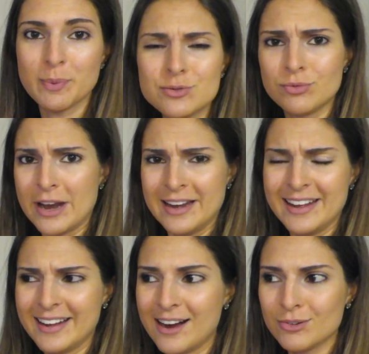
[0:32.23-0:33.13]
It's
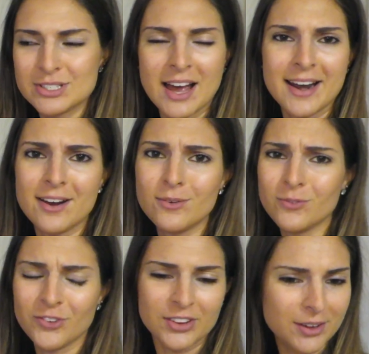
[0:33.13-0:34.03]
raining outside. I
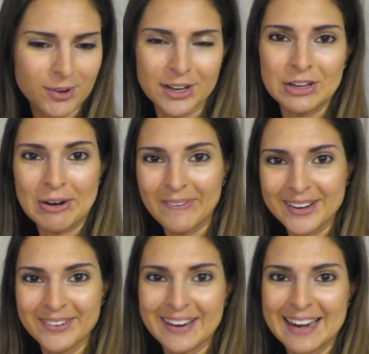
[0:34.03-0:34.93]
don't really want to go
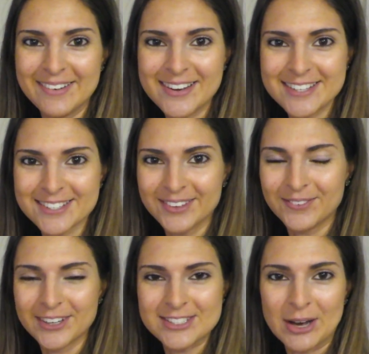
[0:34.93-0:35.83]
anywhere anyway, so it
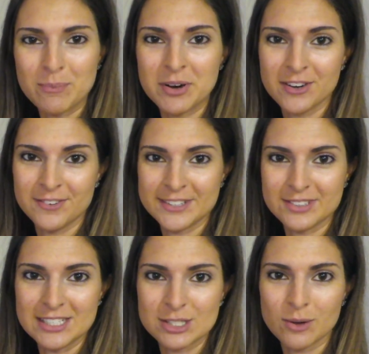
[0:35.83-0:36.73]
works out
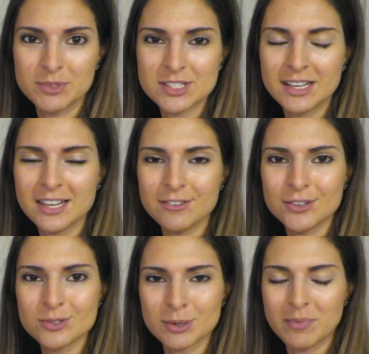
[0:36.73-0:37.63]
perfectly. So I'm just going to give
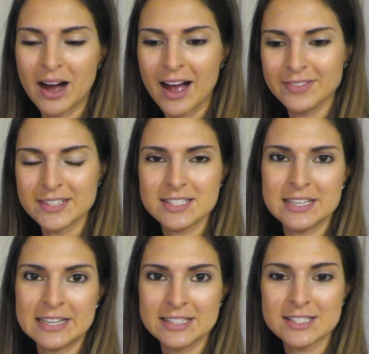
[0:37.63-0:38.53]
you some behind the
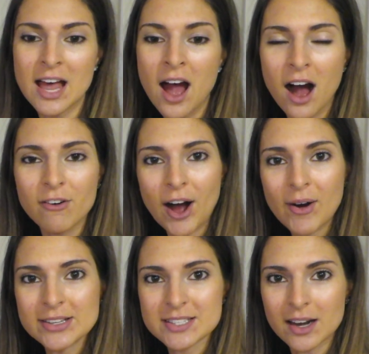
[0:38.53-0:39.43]
scenes of
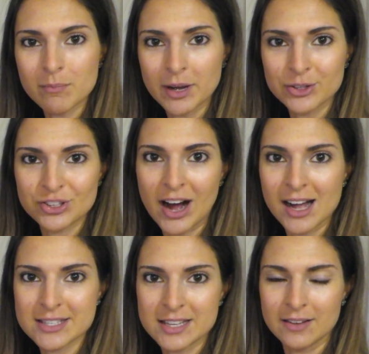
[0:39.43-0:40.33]
how I set up my
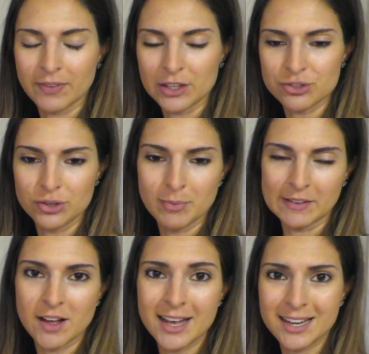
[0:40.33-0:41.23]
shots and like show you
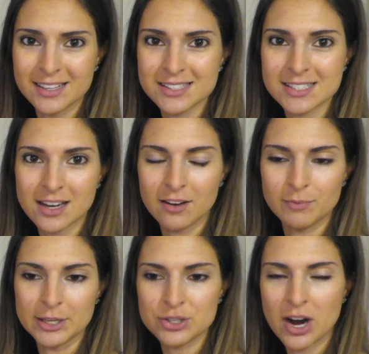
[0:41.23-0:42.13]
my lighting and stuff,
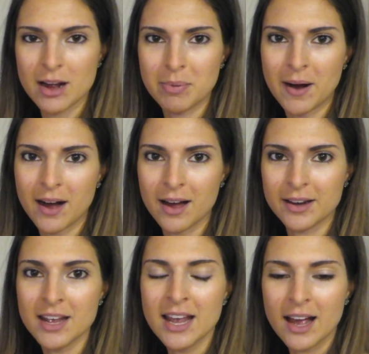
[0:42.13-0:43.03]
my
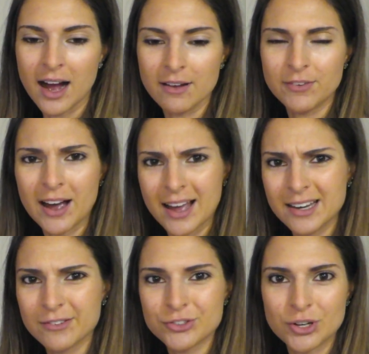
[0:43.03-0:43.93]
tripod. I've
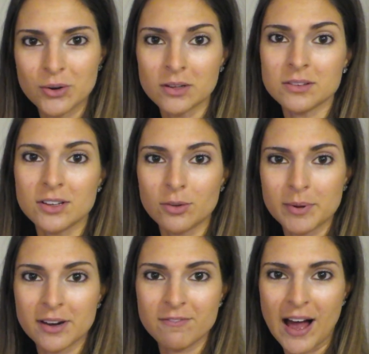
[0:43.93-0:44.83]
kind of showed a little
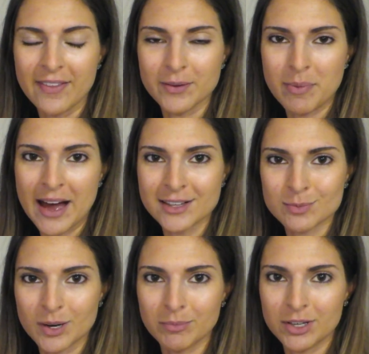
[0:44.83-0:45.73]
bit of that in the
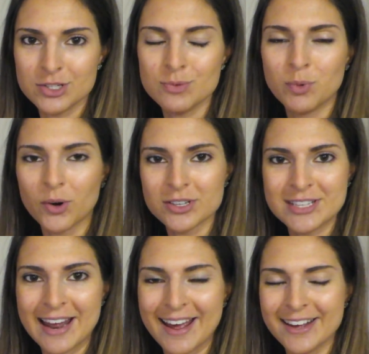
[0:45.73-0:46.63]
past, but I'm going to do more
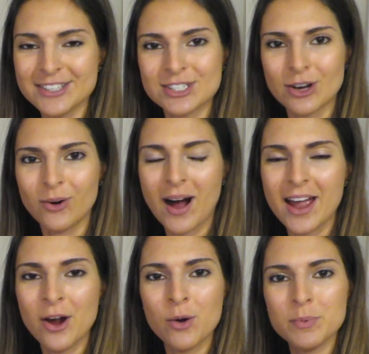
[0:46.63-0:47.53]
today. So
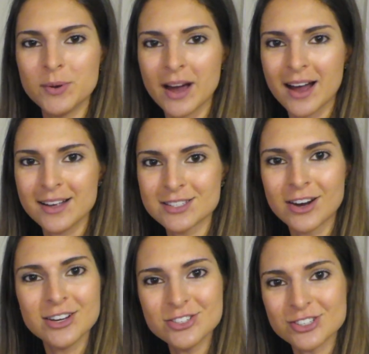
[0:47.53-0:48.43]
I hope you guys
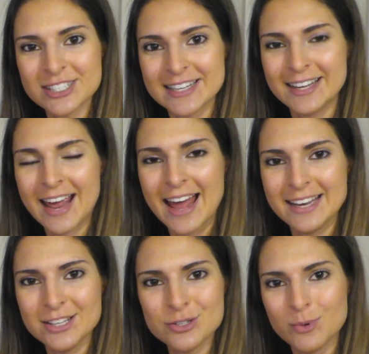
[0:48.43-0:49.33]
are interested and
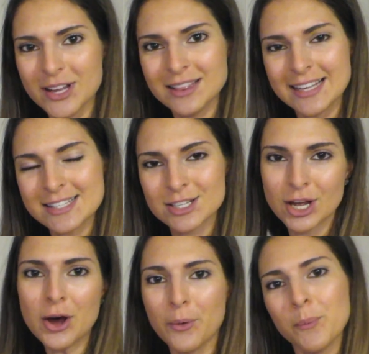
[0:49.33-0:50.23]
into it. Let's
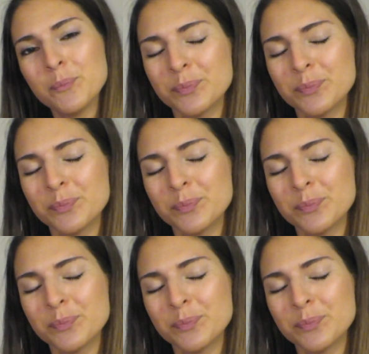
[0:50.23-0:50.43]
go.